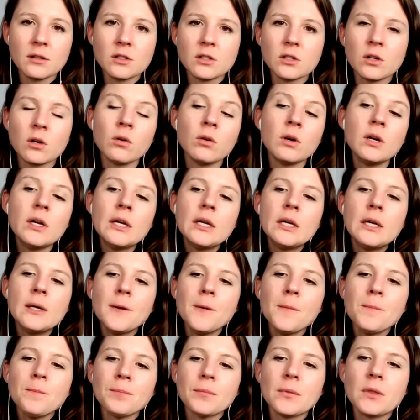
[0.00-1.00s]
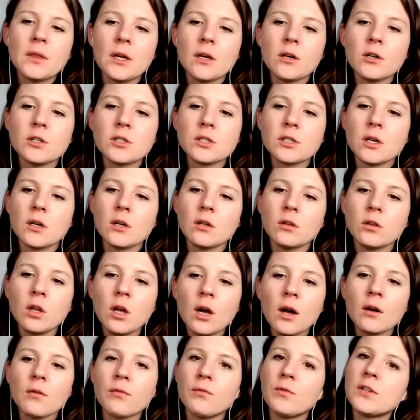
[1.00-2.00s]
So there's a
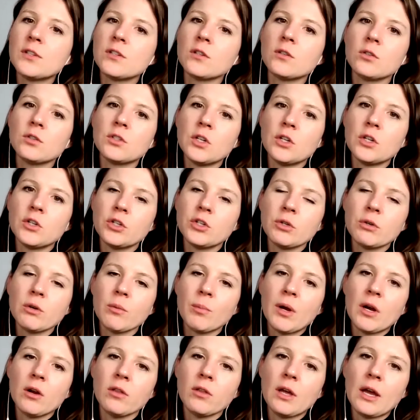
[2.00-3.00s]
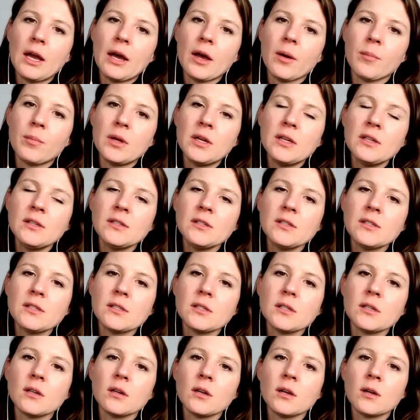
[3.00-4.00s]
lot of physical tissue repair that happens
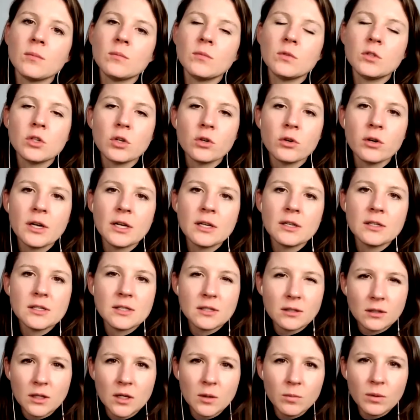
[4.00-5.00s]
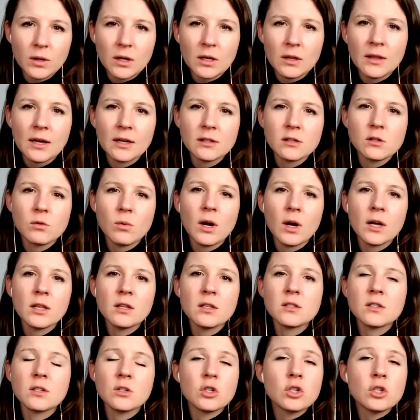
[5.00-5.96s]
during sleep. And that's why this is